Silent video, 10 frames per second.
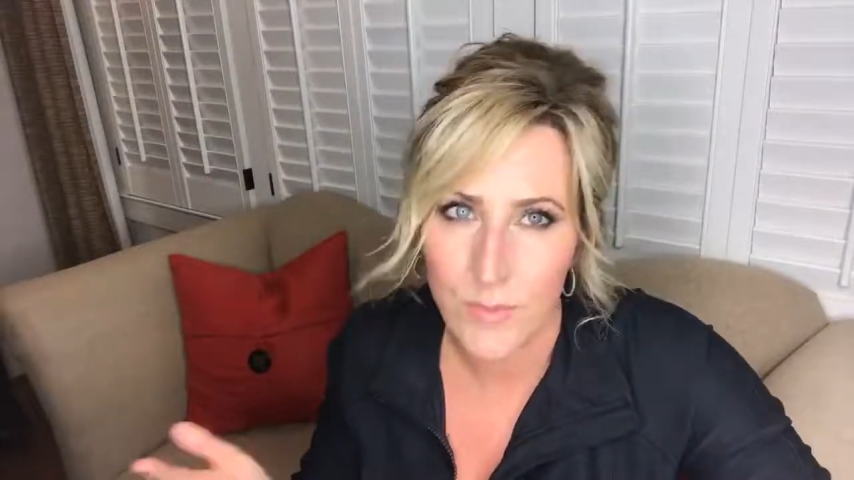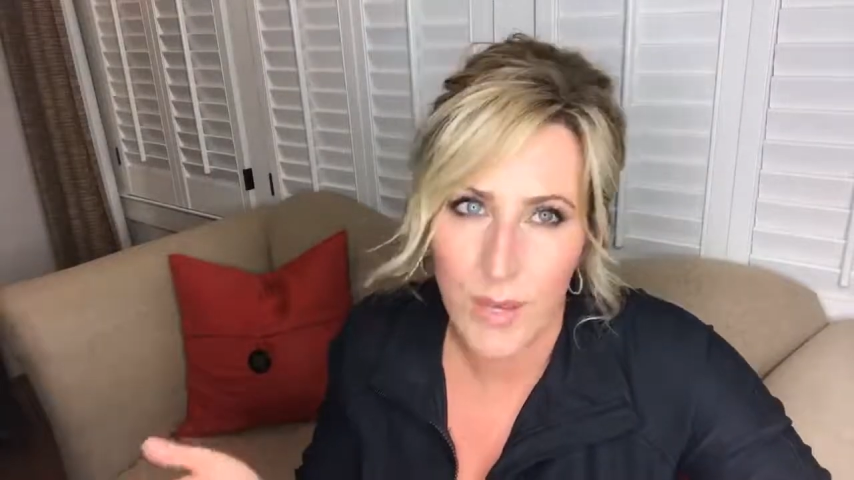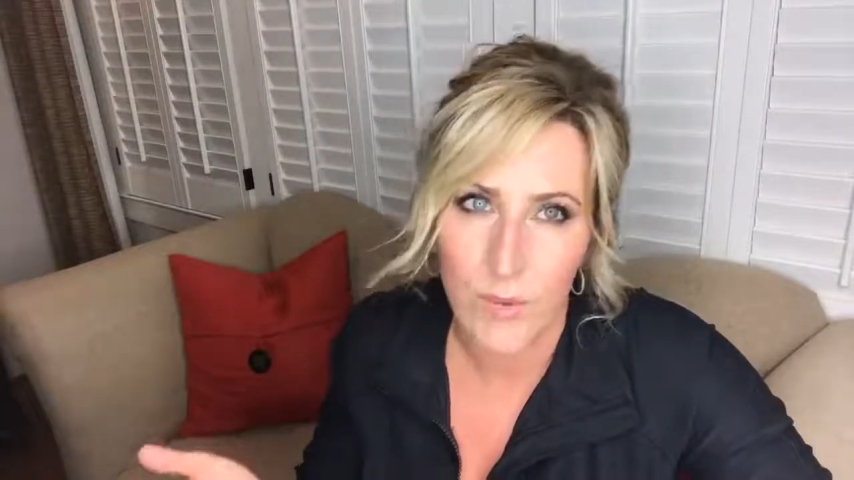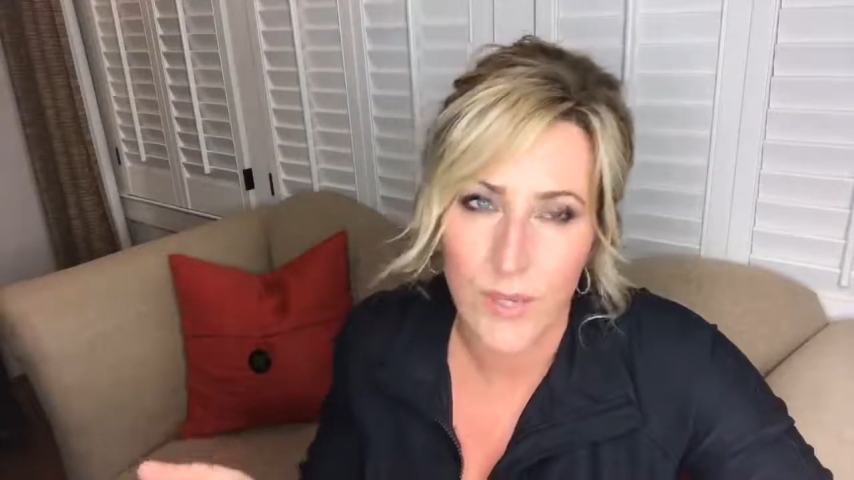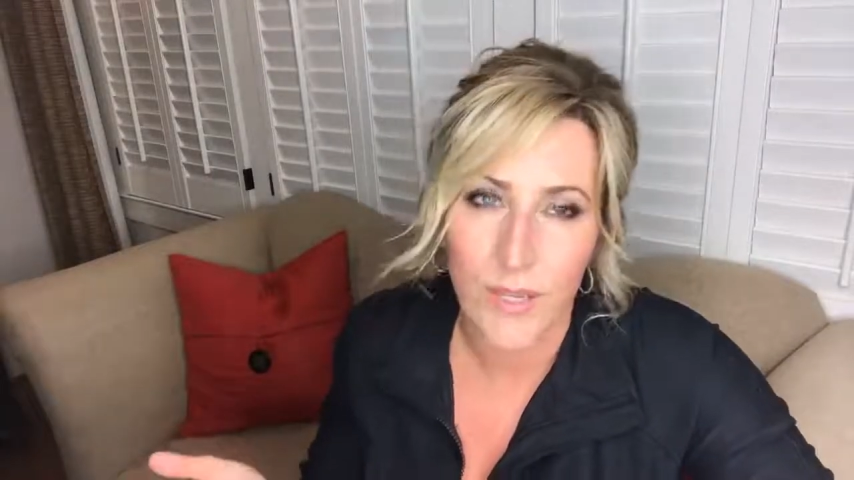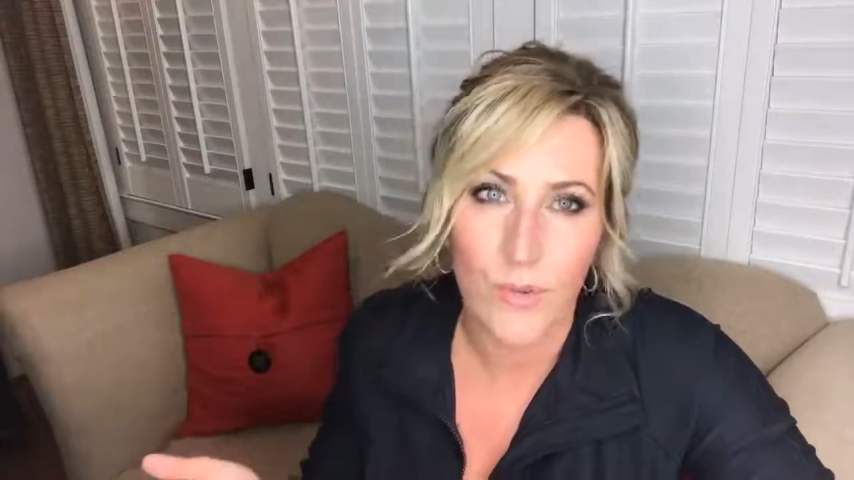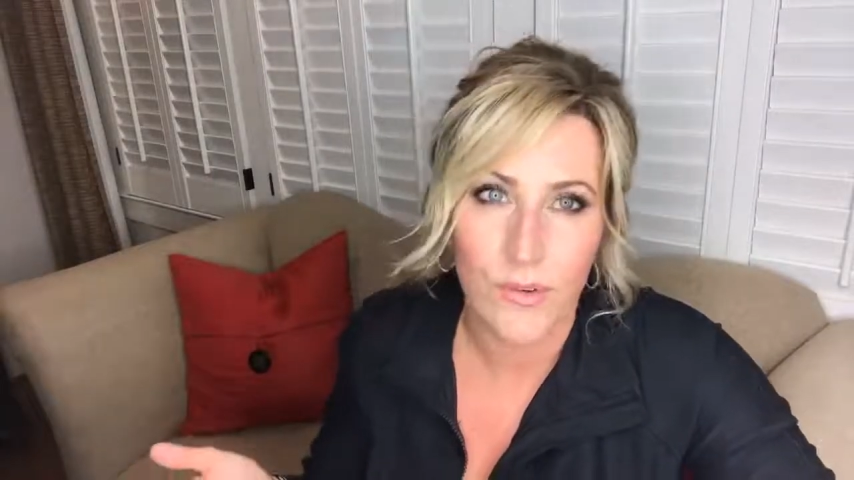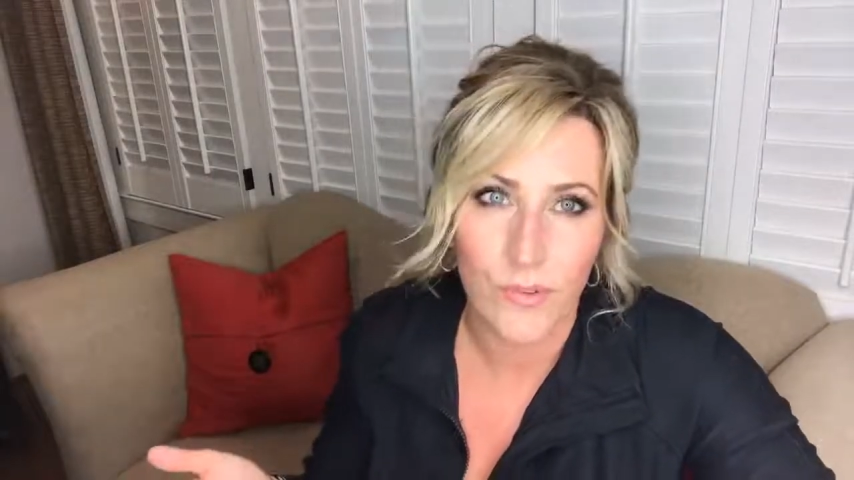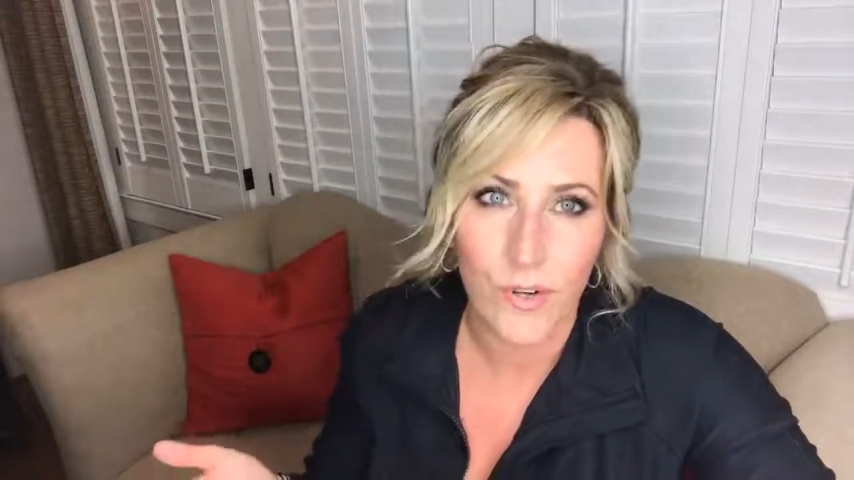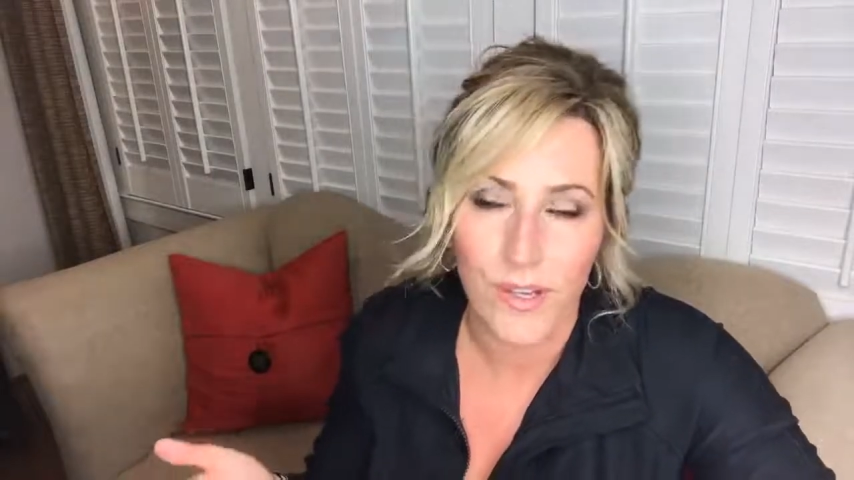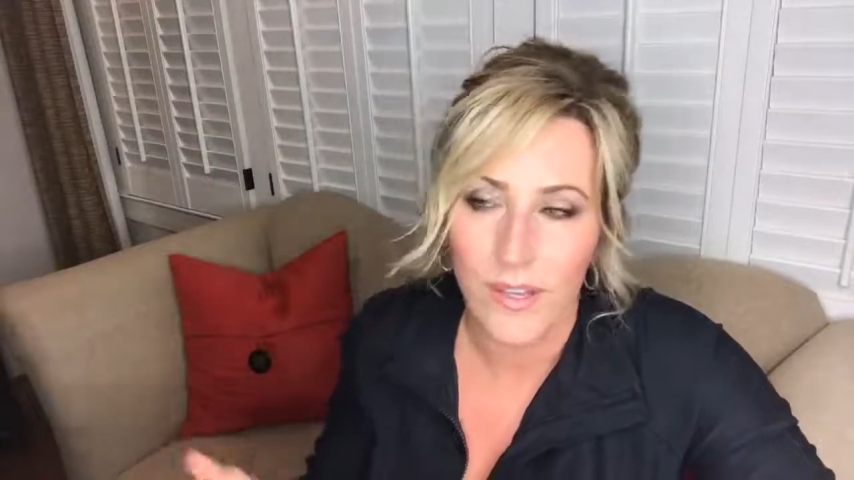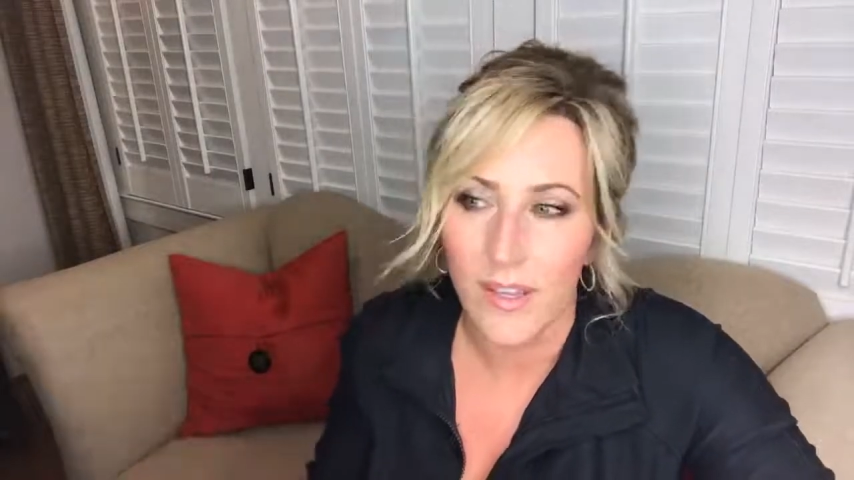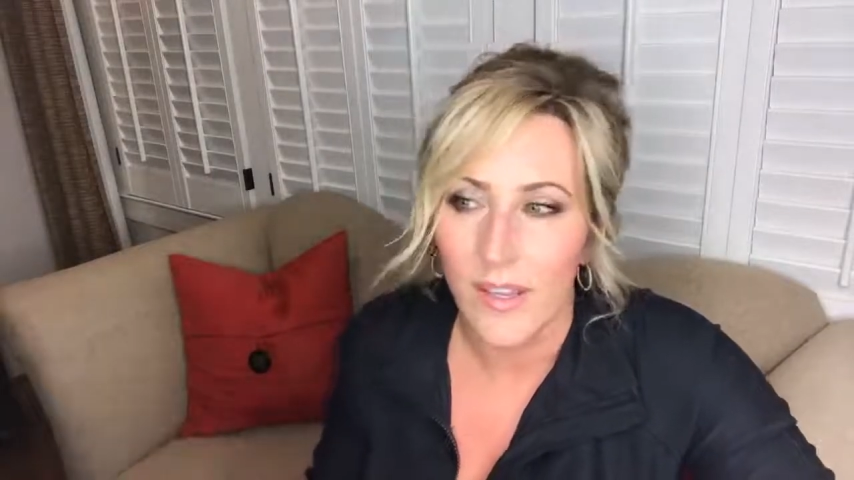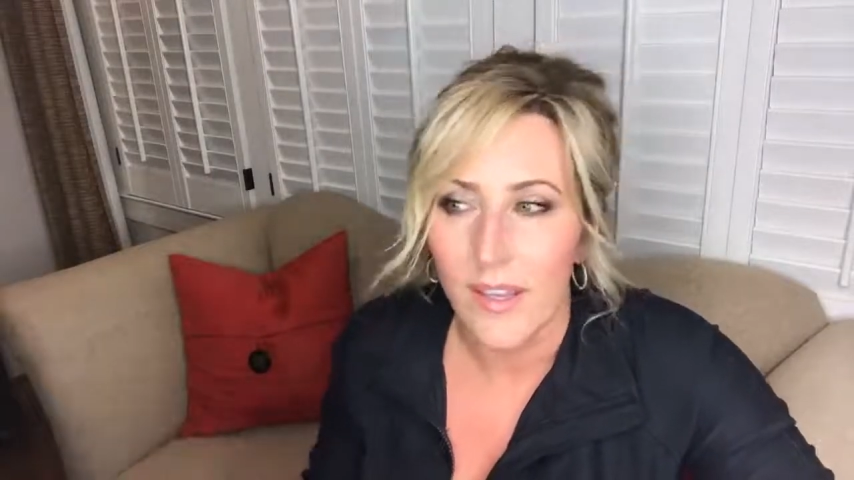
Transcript: It's buy one, get one free.